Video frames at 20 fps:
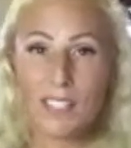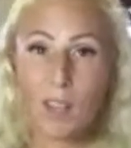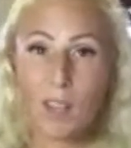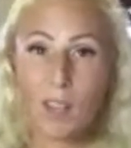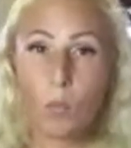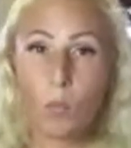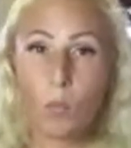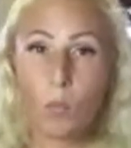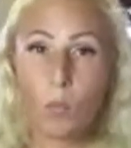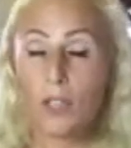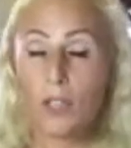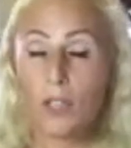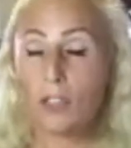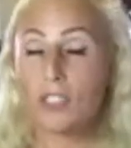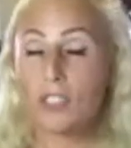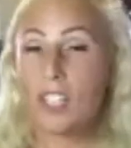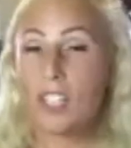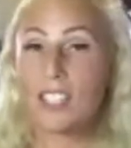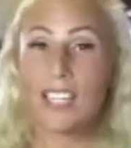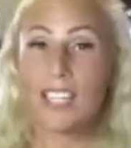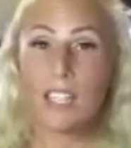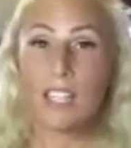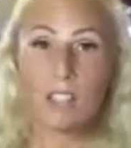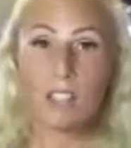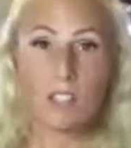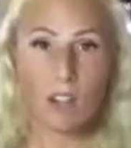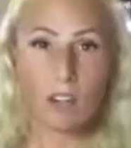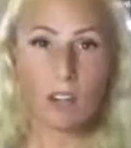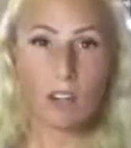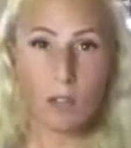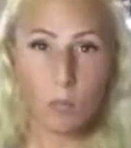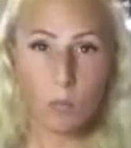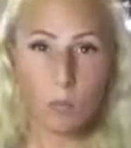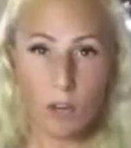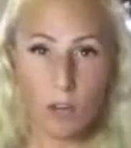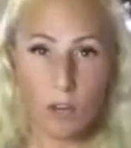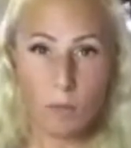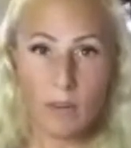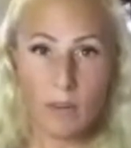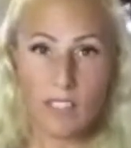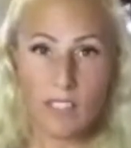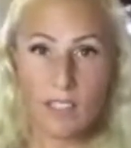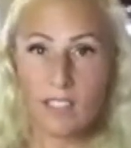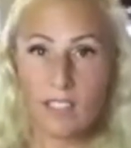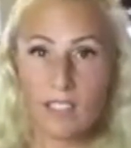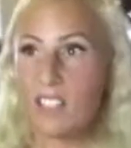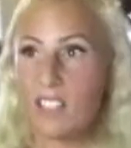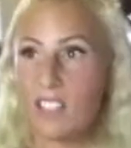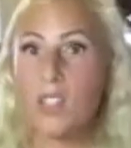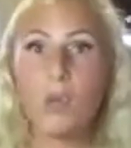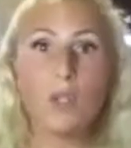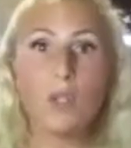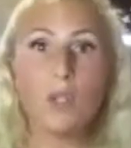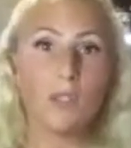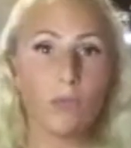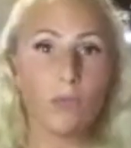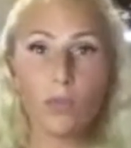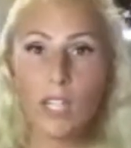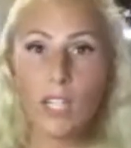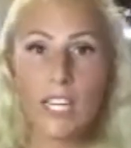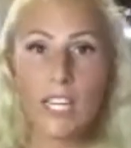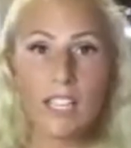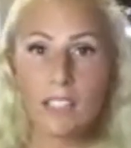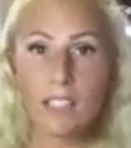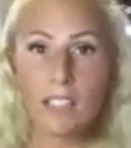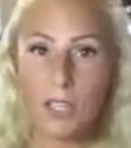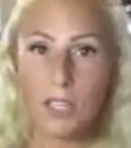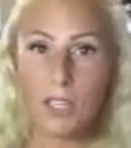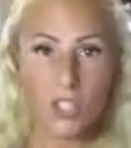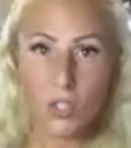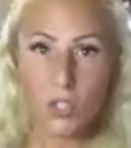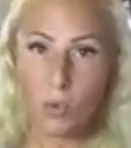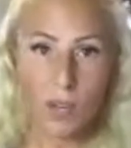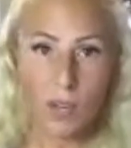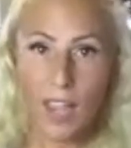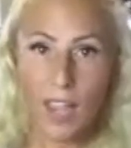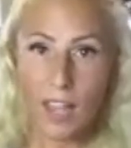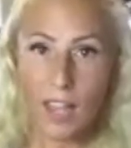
and when you're just getting started with your business, use free as much as you can.